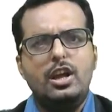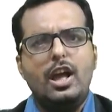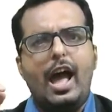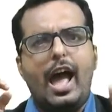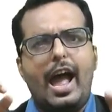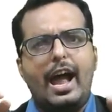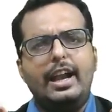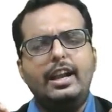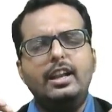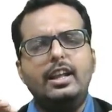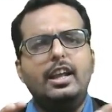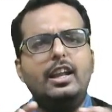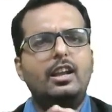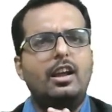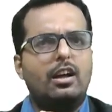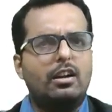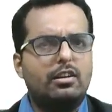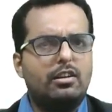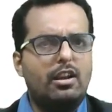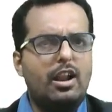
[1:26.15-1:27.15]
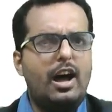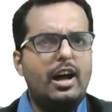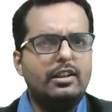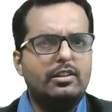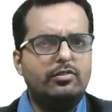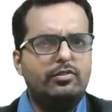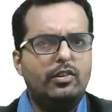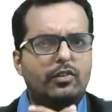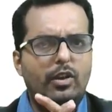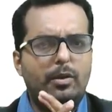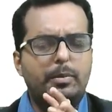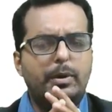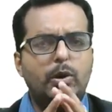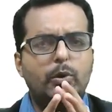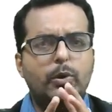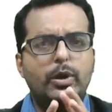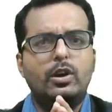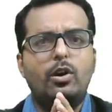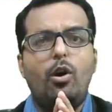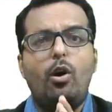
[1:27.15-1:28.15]
And in our class, we will be
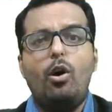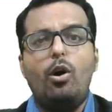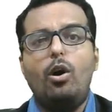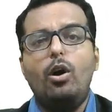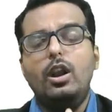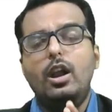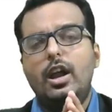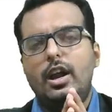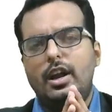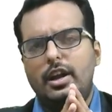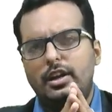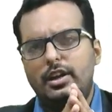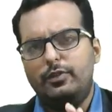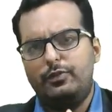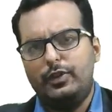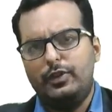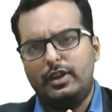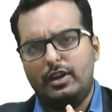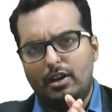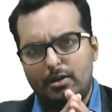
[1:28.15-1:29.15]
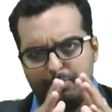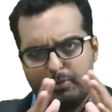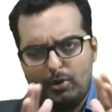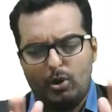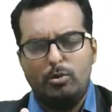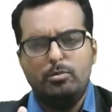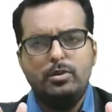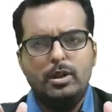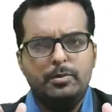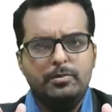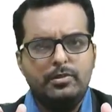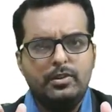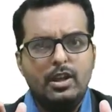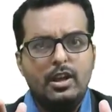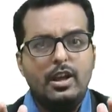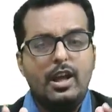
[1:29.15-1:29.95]
doing all difficult problems.